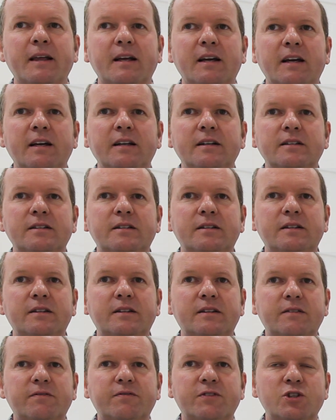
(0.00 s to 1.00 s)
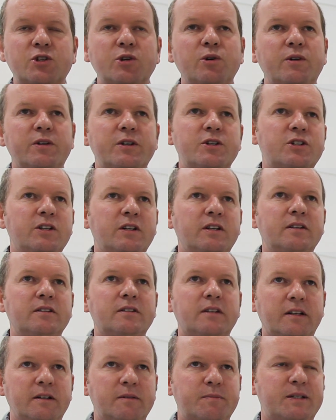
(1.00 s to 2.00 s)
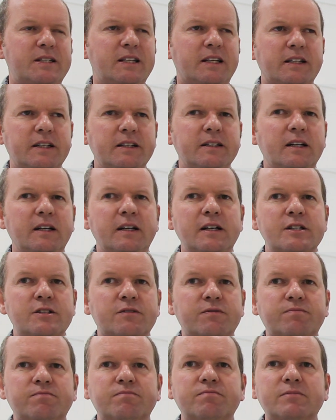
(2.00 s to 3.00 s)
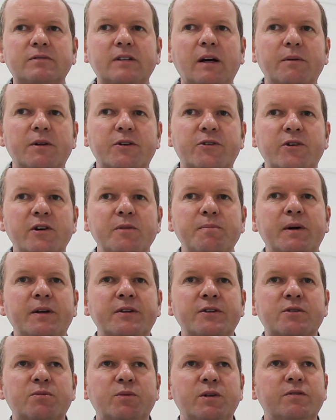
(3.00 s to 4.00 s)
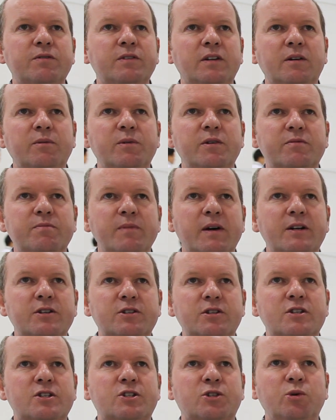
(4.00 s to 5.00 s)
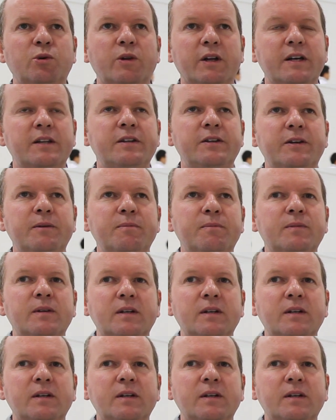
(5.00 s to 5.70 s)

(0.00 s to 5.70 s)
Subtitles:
And for sure this year, and particularly in the last couple of 3 months, we've managed to install that in them.